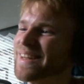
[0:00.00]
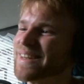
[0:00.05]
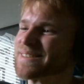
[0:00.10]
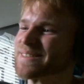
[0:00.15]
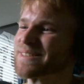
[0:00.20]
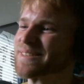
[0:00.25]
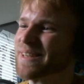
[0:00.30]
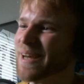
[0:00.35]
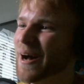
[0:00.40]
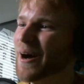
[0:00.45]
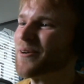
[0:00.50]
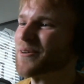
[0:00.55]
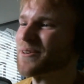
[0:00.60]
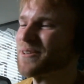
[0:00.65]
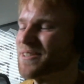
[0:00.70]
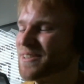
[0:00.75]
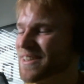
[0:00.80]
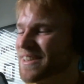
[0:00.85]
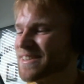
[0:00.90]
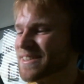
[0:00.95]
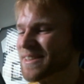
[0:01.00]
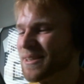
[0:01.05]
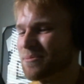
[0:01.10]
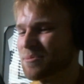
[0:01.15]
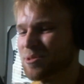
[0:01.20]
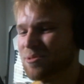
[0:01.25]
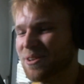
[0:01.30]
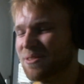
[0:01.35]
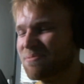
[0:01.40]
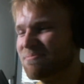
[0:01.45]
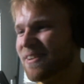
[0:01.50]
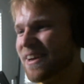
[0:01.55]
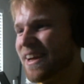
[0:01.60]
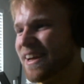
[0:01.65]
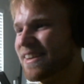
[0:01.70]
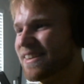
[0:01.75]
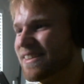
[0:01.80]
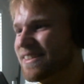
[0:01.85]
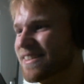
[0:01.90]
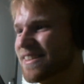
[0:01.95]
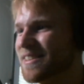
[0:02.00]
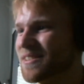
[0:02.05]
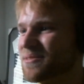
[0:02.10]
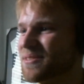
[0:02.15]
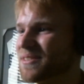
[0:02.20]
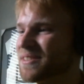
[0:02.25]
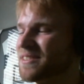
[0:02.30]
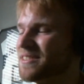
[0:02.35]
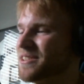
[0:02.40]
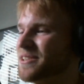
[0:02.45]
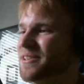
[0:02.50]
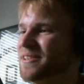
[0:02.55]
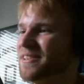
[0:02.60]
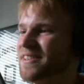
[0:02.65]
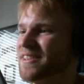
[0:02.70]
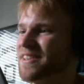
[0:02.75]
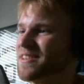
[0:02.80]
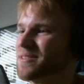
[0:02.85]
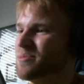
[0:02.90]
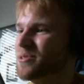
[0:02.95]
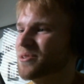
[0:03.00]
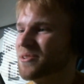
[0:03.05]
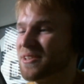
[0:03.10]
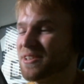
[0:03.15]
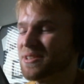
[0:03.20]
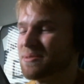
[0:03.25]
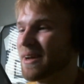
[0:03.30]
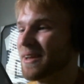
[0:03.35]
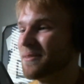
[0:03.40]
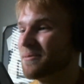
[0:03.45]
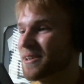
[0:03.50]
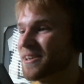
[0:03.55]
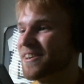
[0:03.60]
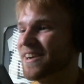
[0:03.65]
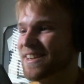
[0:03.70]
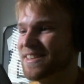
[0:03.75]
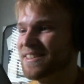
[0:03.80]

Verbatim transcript: let's go, Chris Hemsworth, man. He's dude. This movie, this is about to be